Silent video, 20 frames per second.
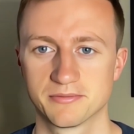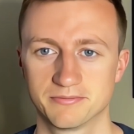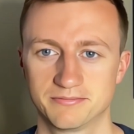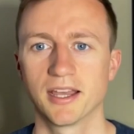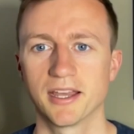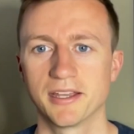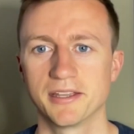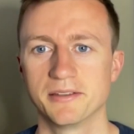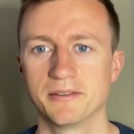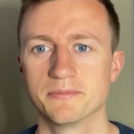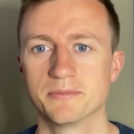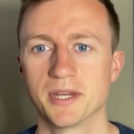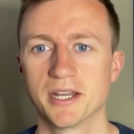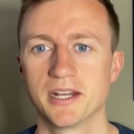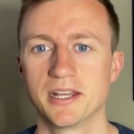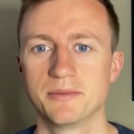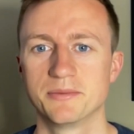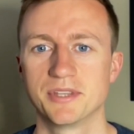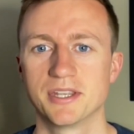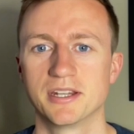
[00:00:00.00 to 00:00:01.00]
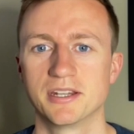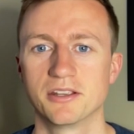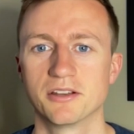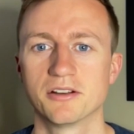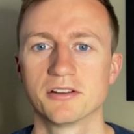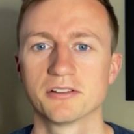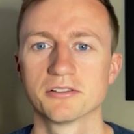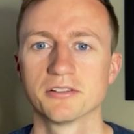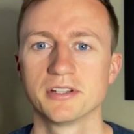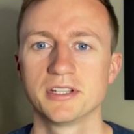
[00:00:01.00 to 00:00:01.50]
Hi, my name's Andy
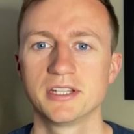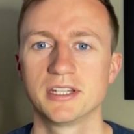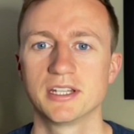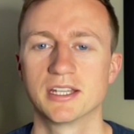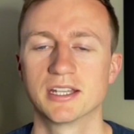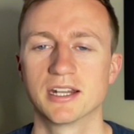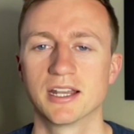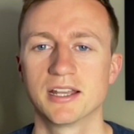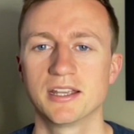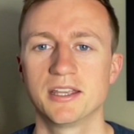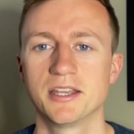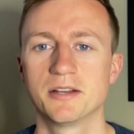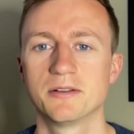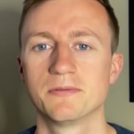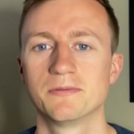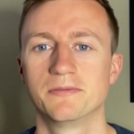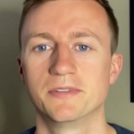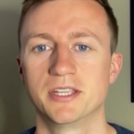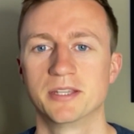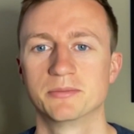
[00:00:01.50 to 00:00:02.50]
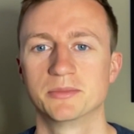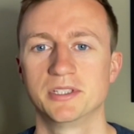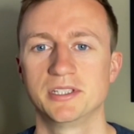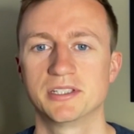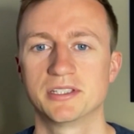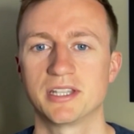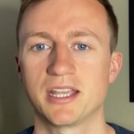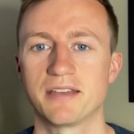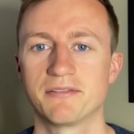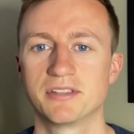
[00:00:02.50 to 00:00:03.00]
Allgreen, and I help families
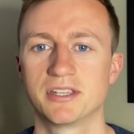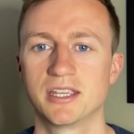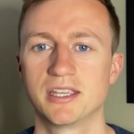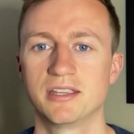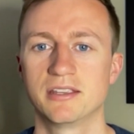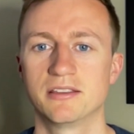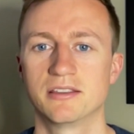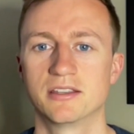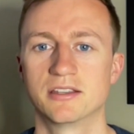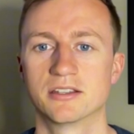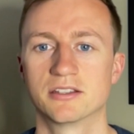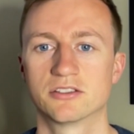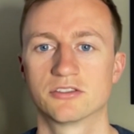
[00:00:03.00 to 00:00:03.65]
navigate the